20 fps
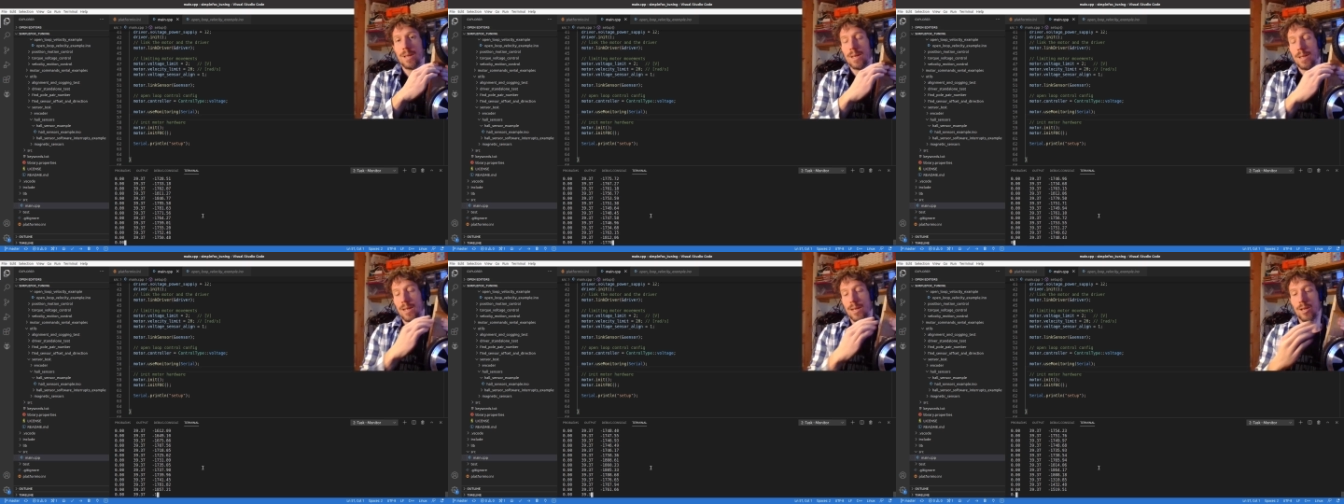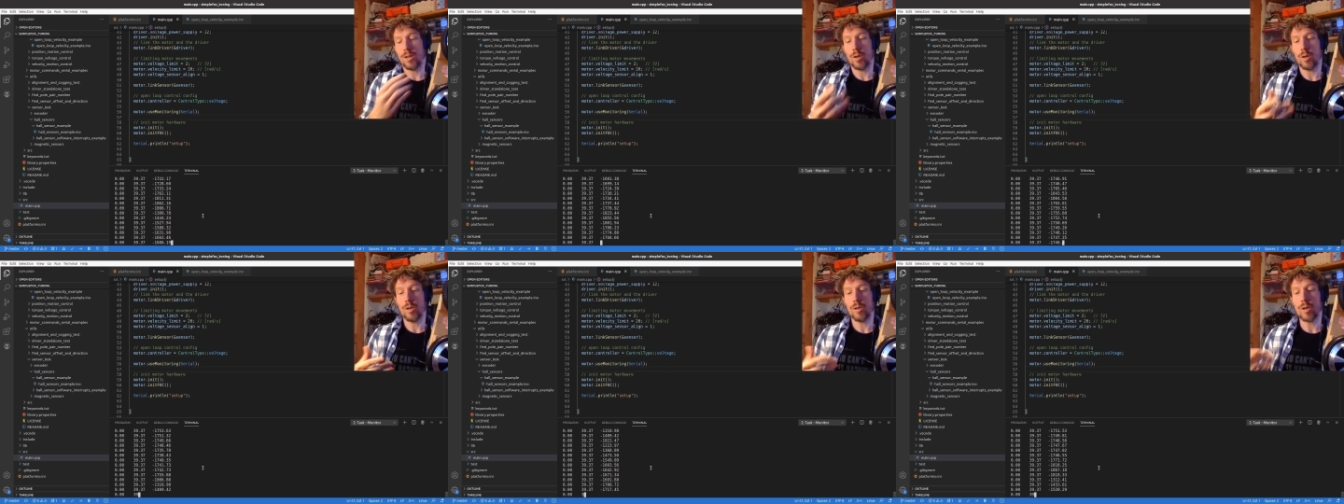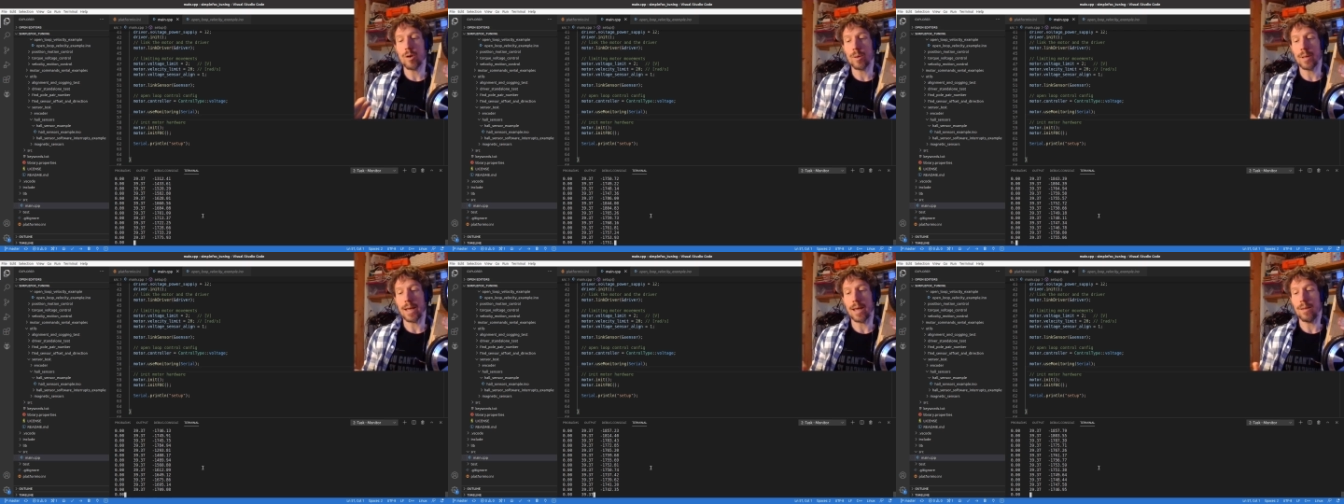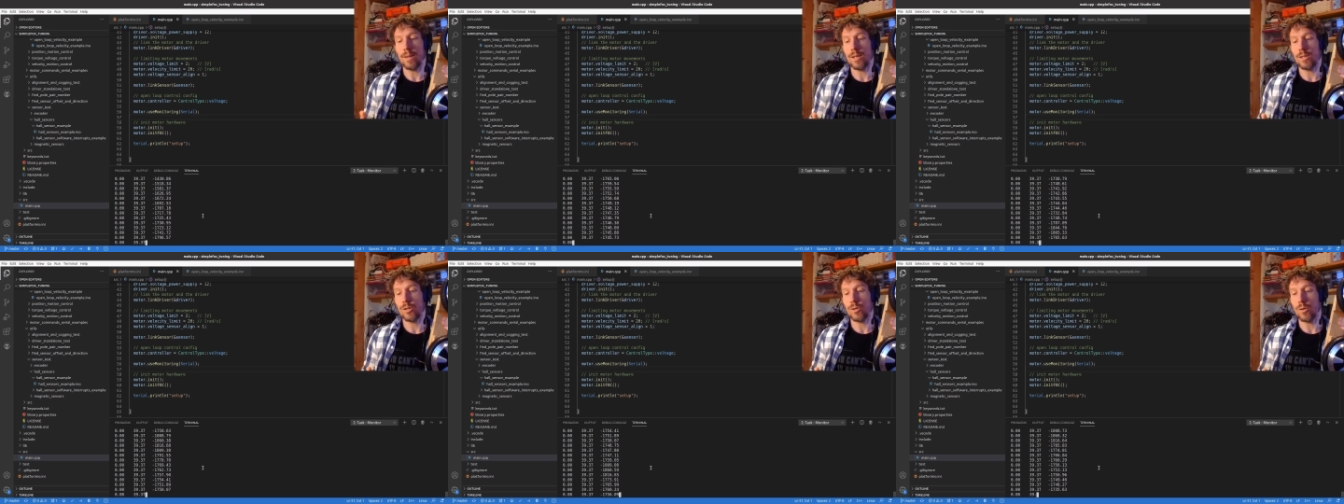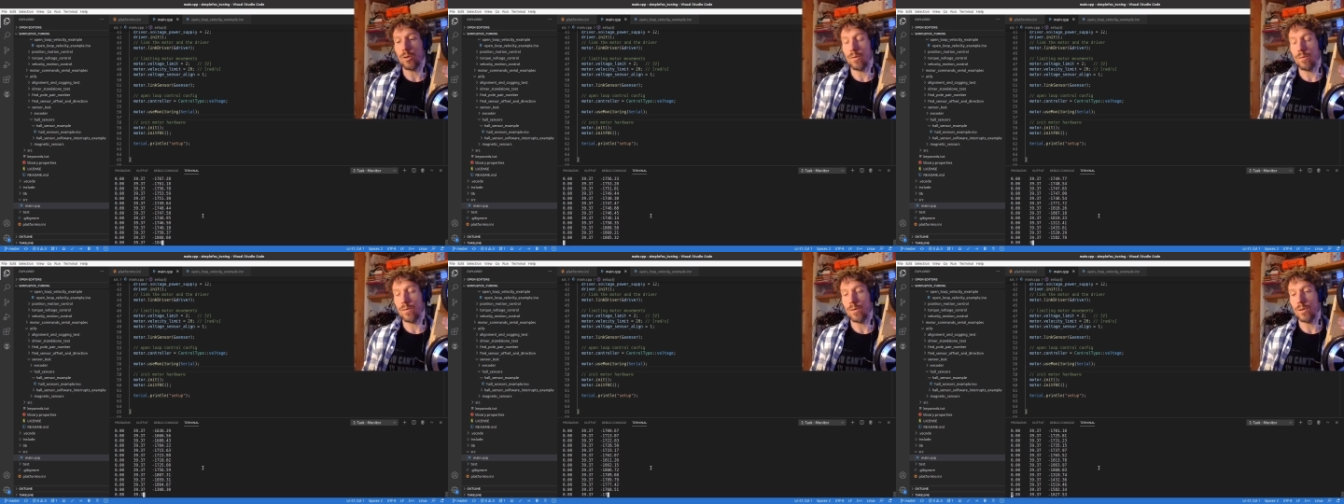you know you don't get this sort
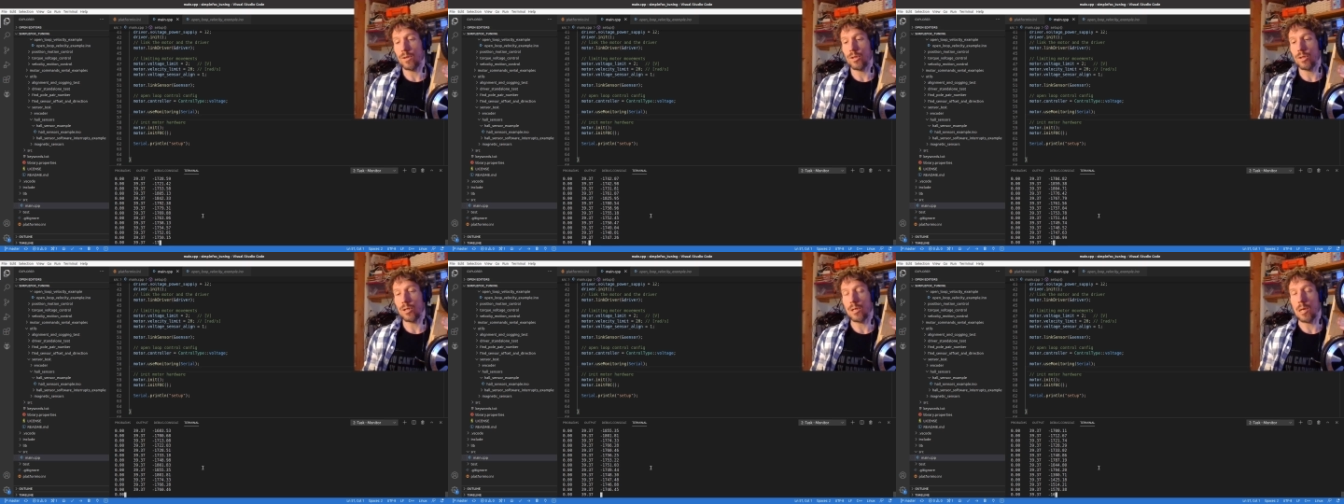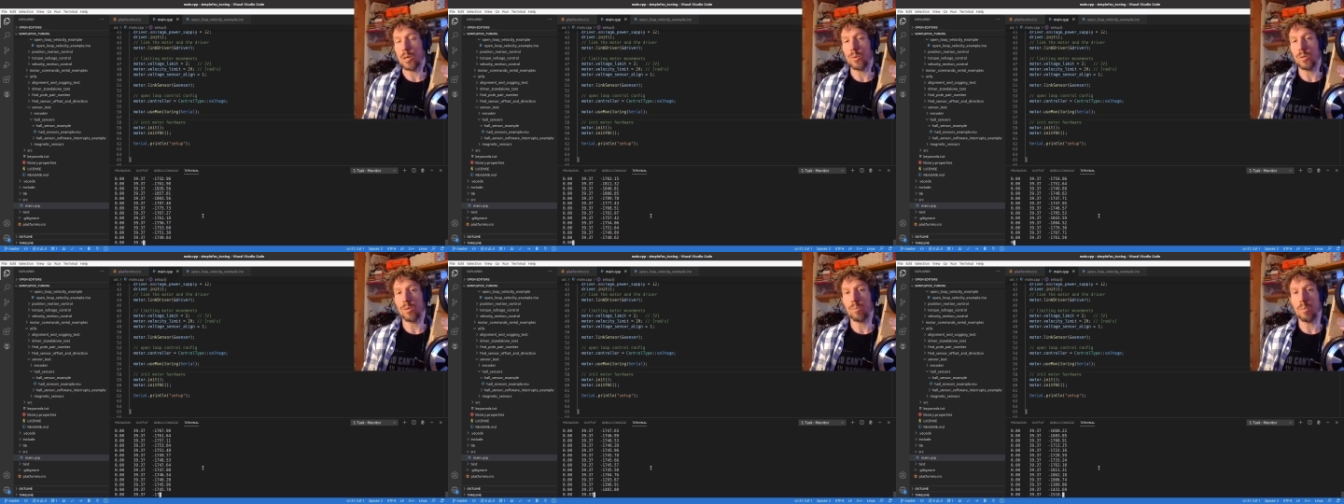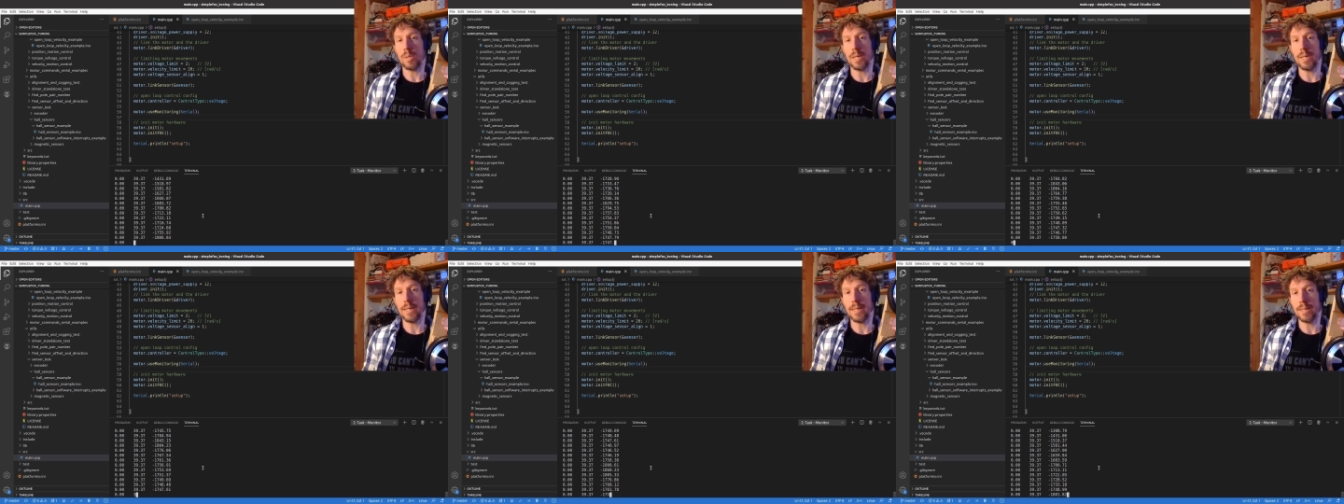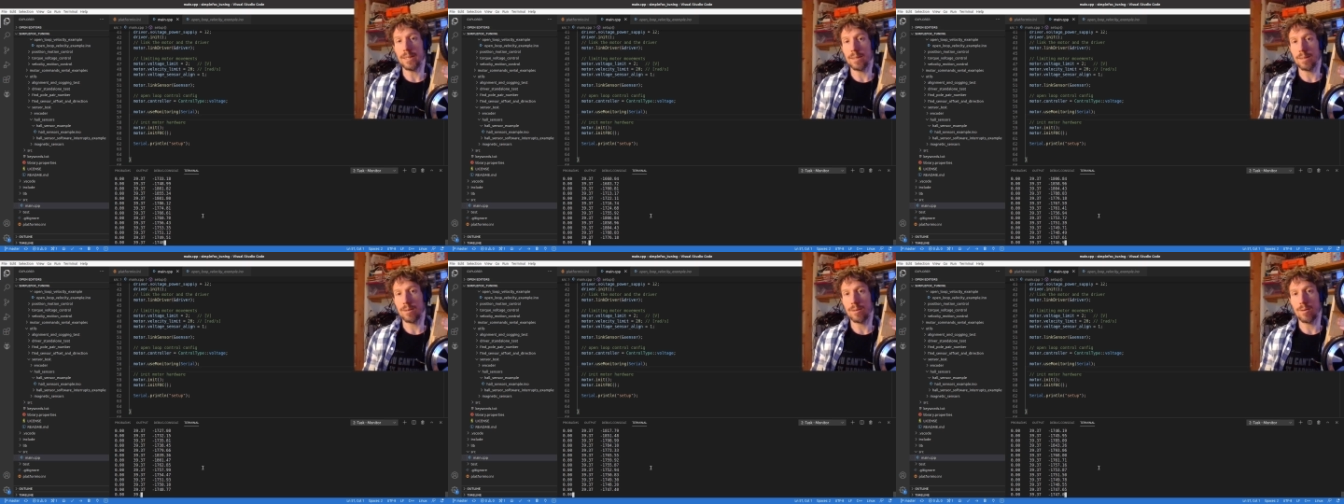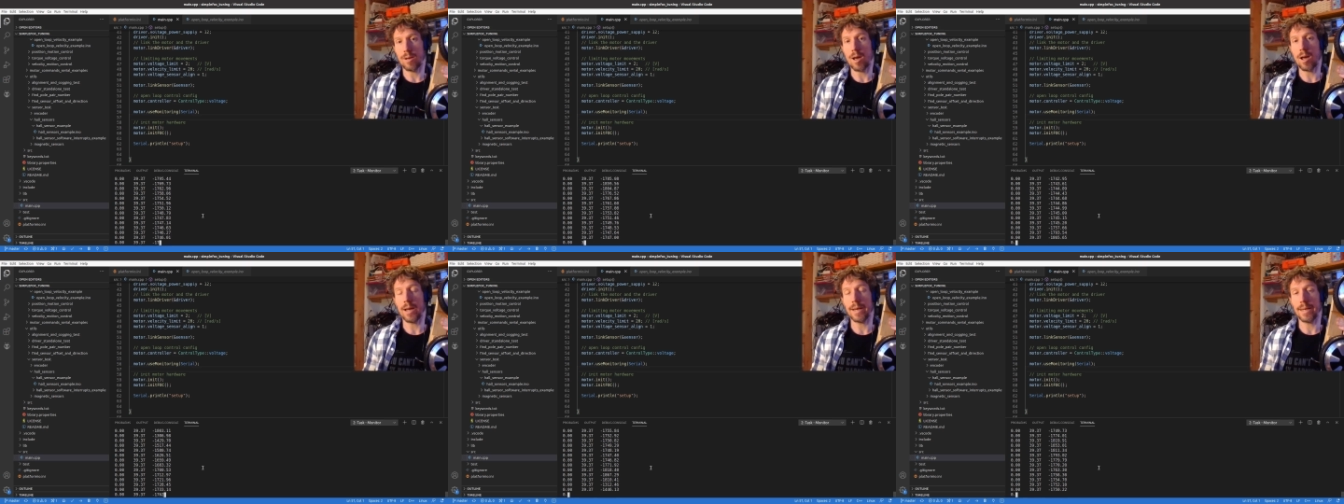of slow speed
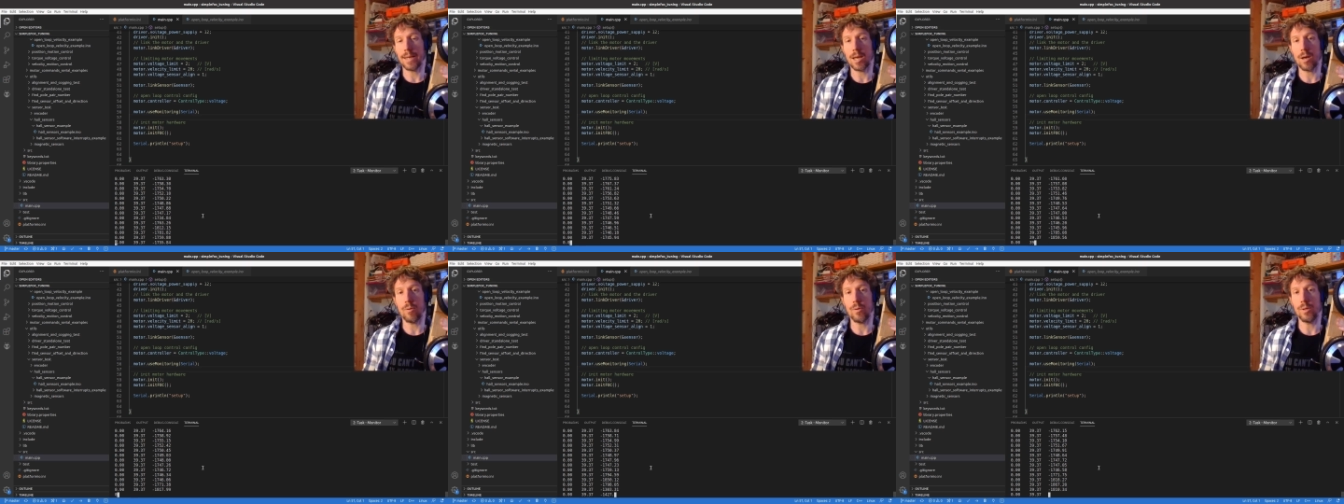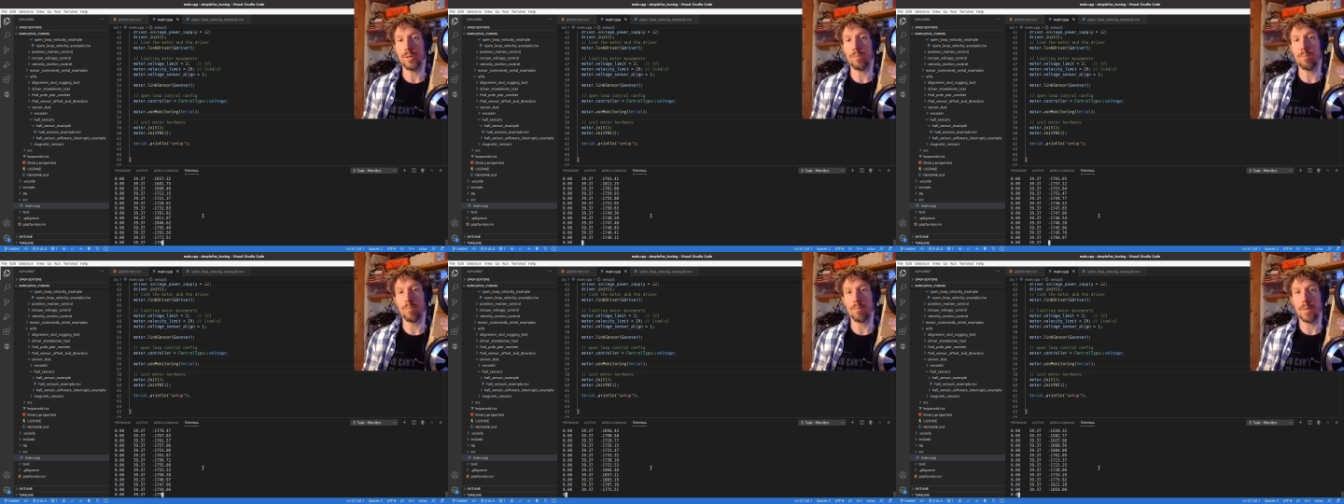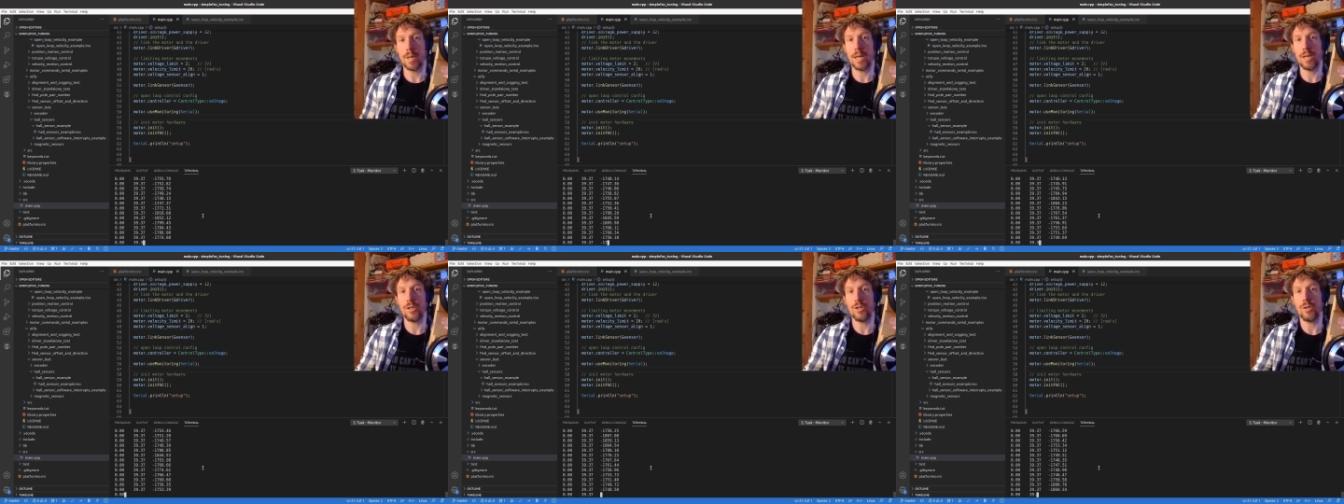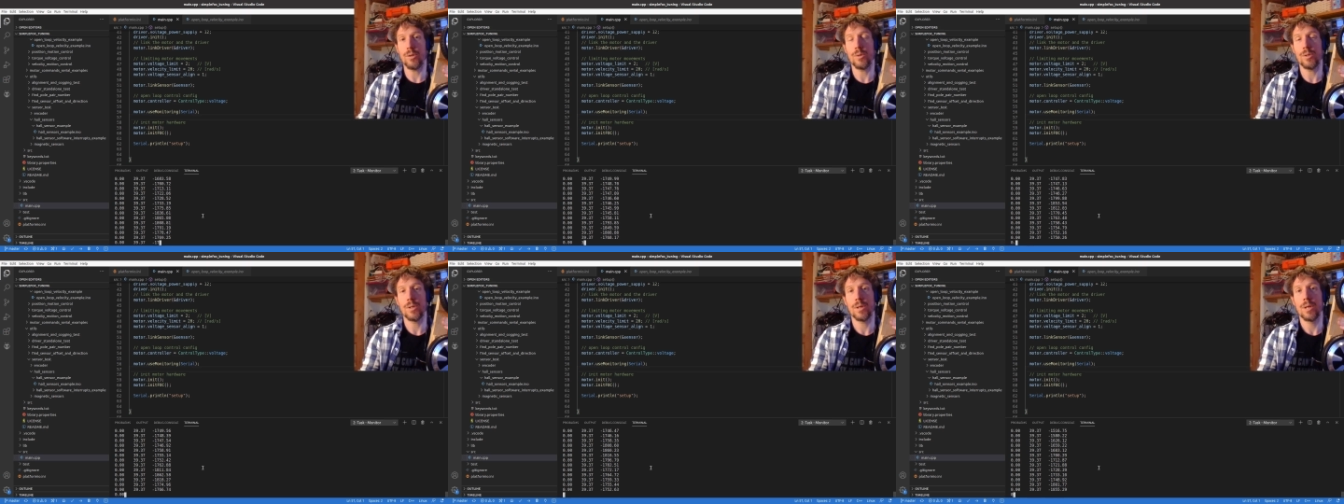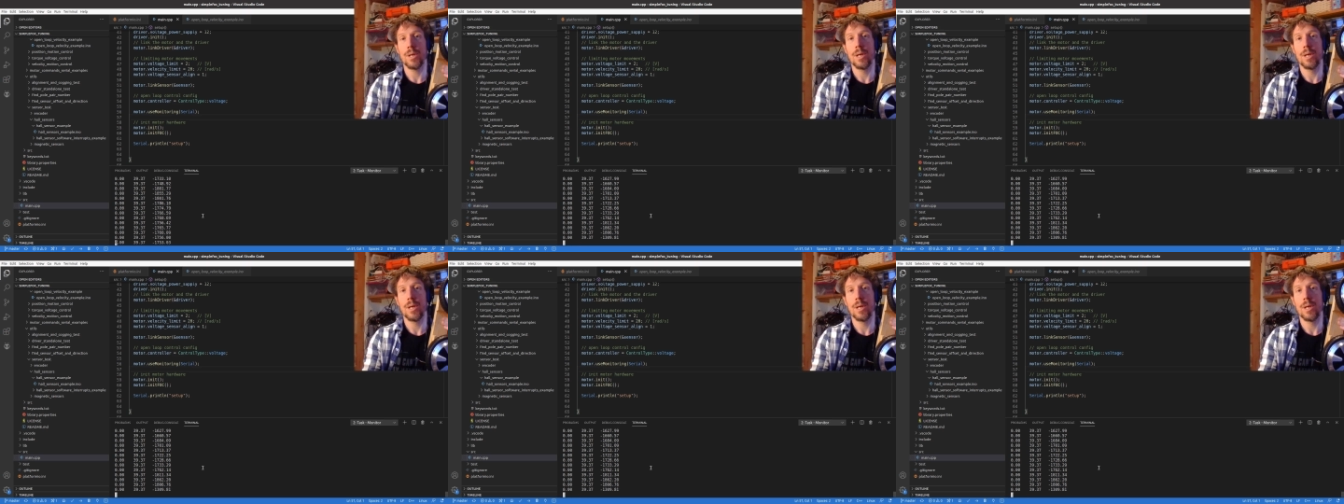high current issues